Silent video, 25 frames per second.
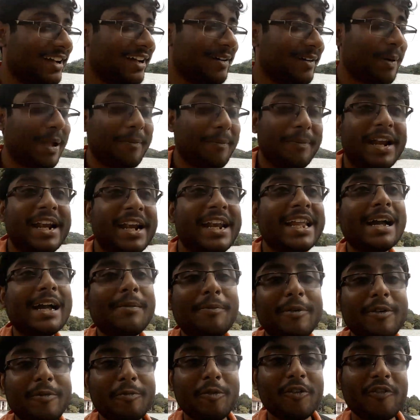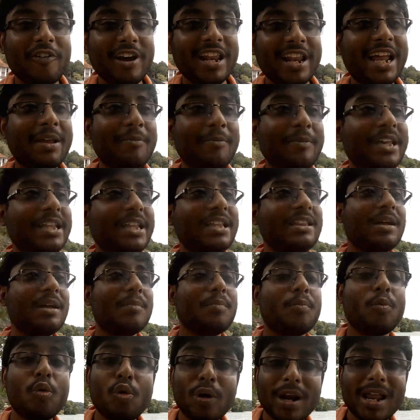By building up your profile, I mean the
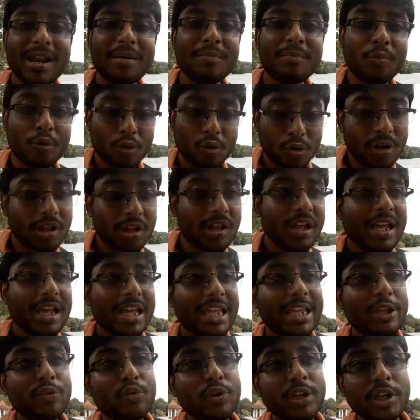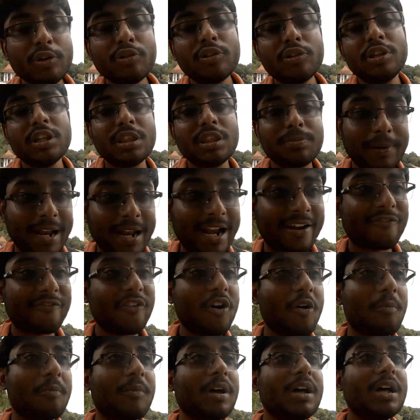more and more you use this
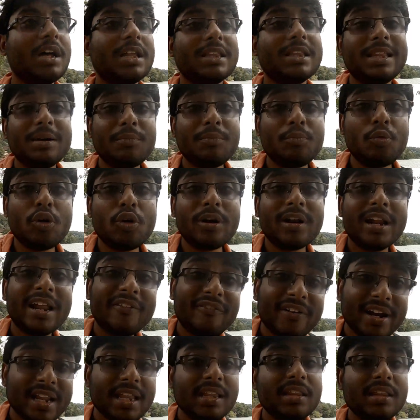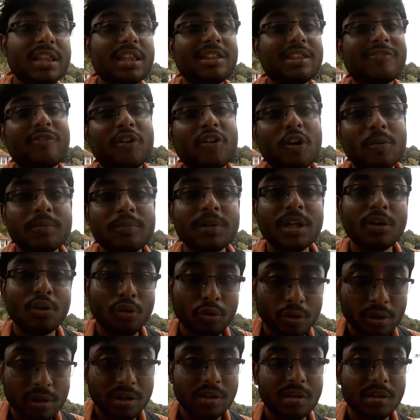platform, the more references from the
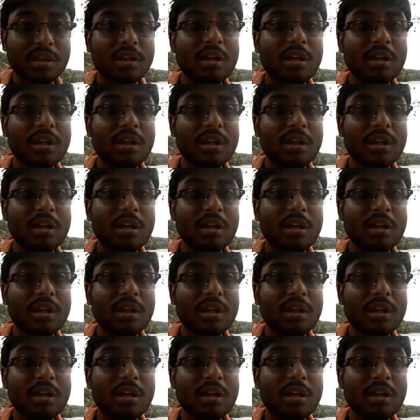hosts